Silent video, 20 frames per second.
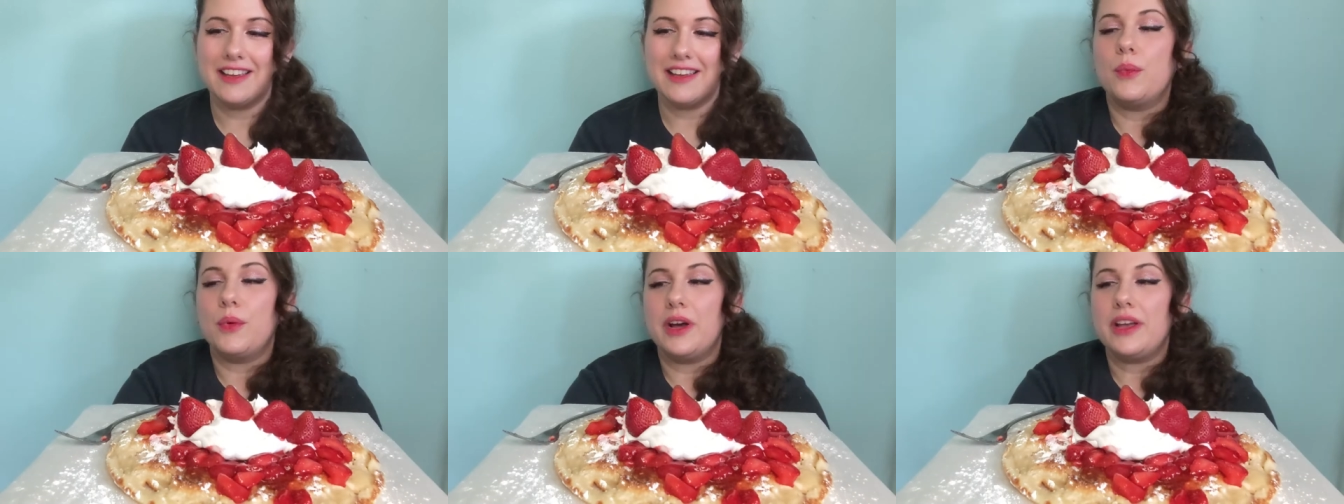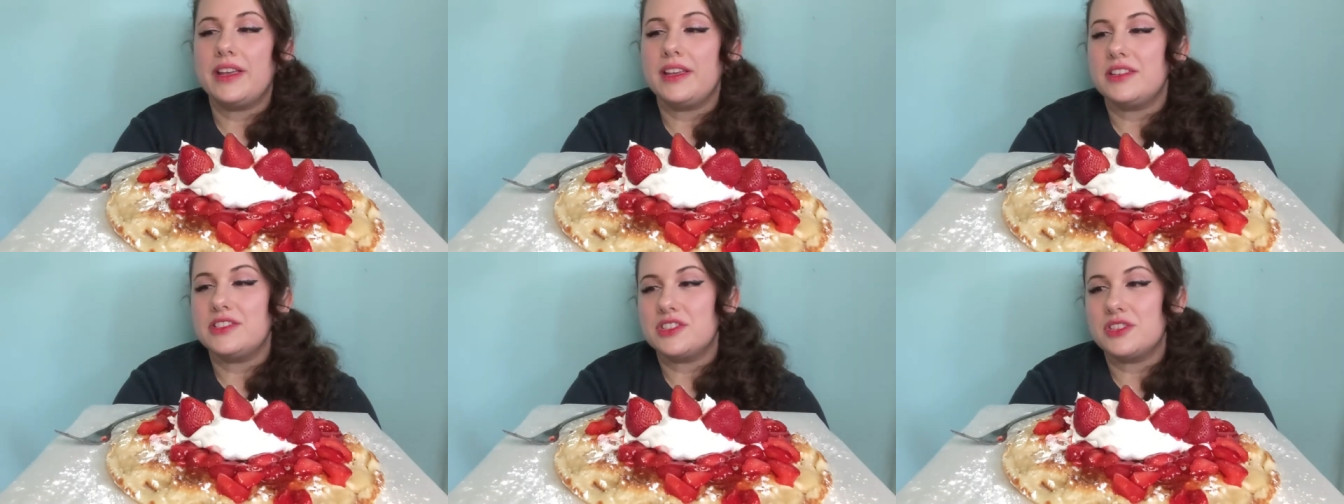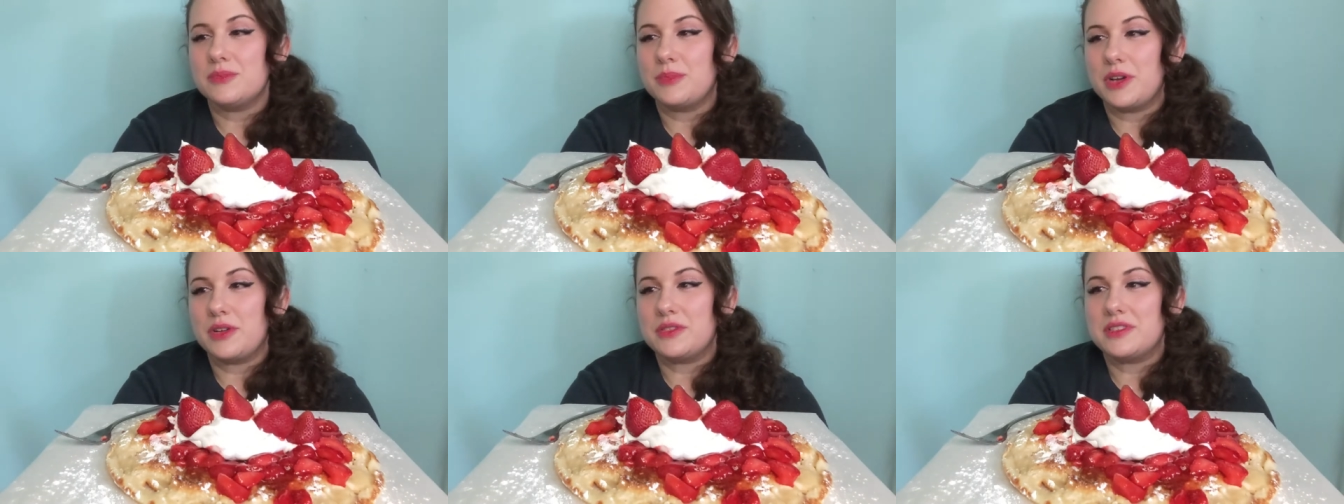What is
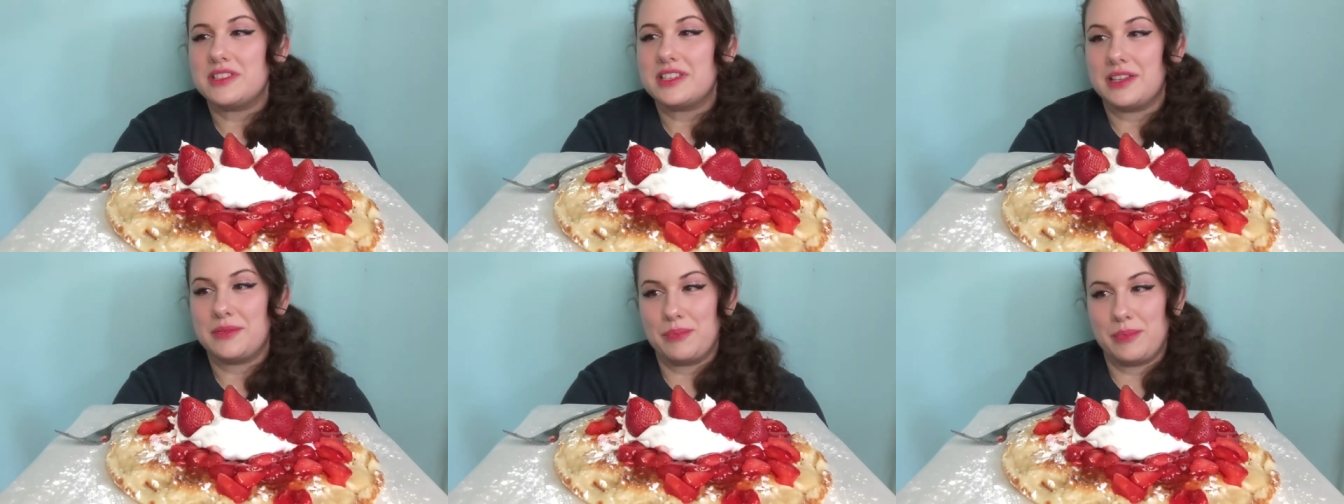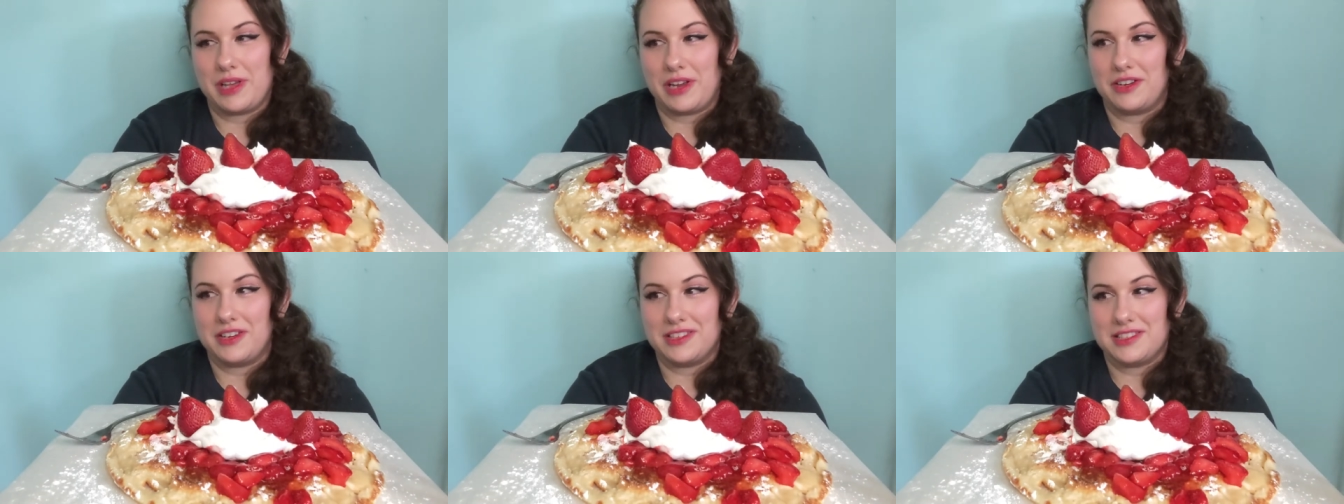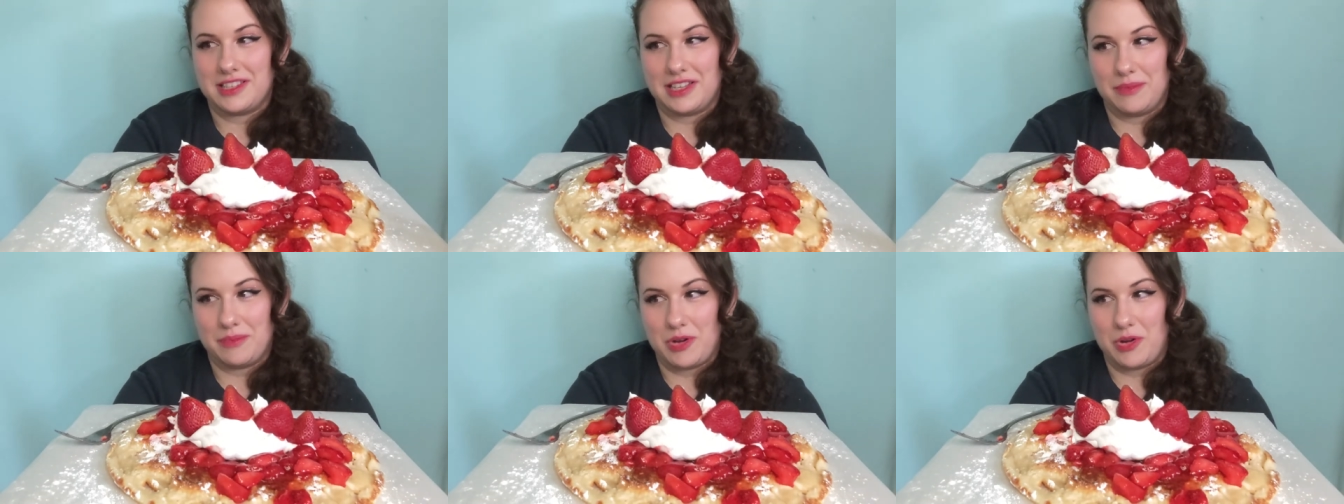your most
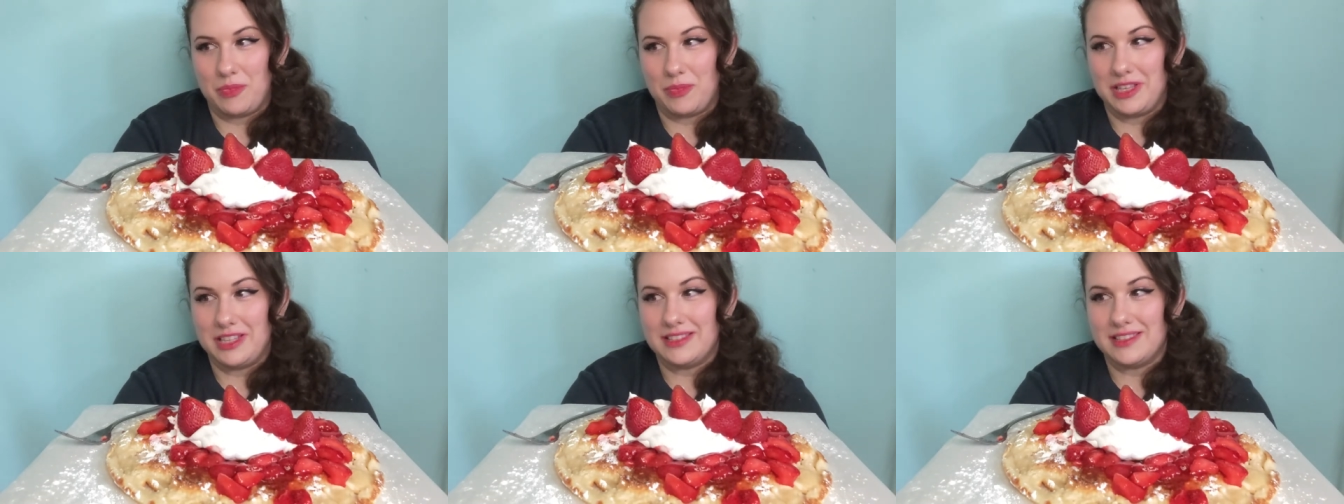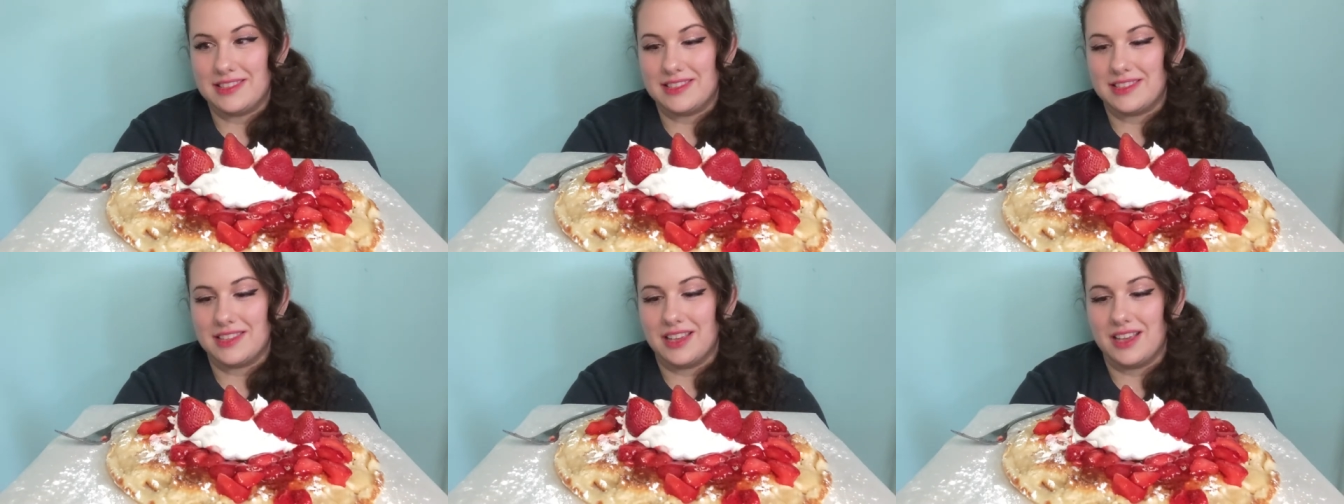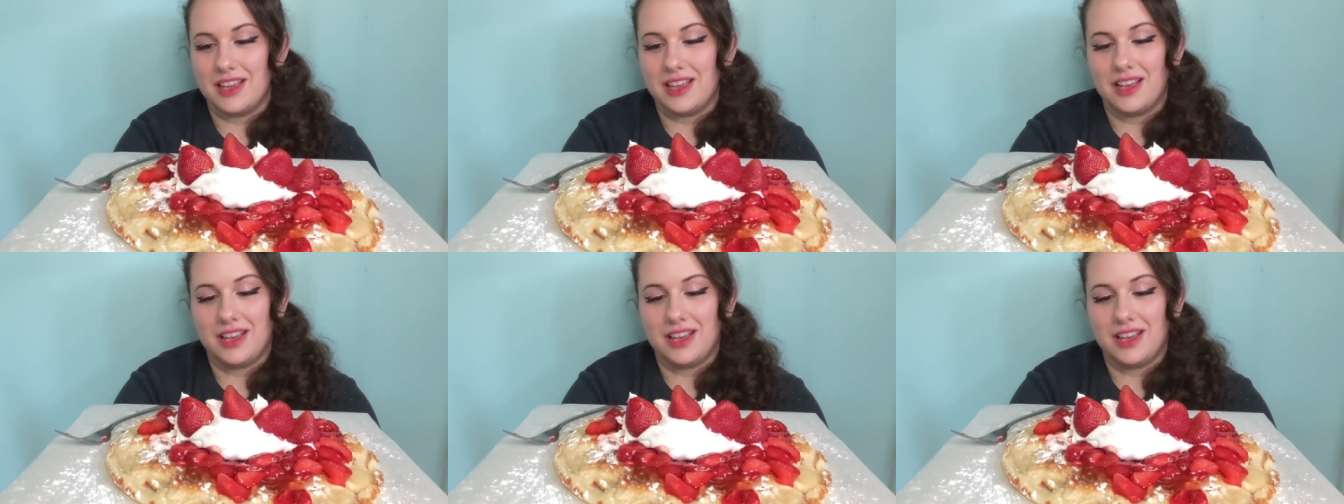embarrassing moments?